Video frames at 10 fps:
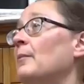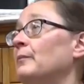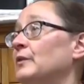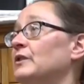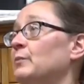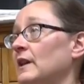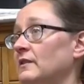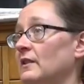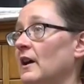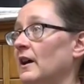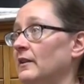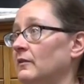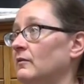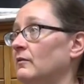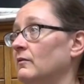just based
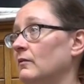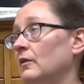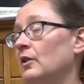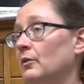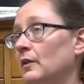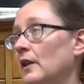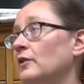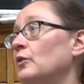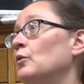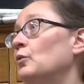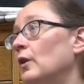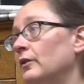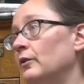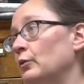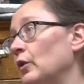on you know they do one
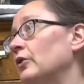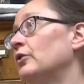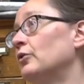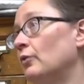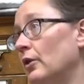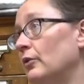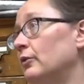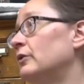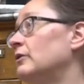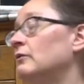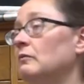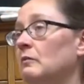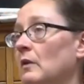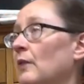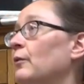or, one or two roads
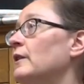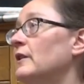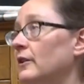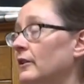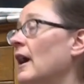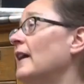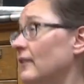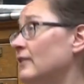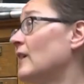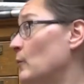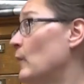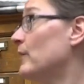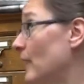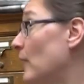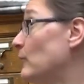every year, kind of the same way
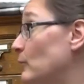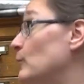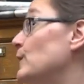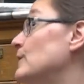that we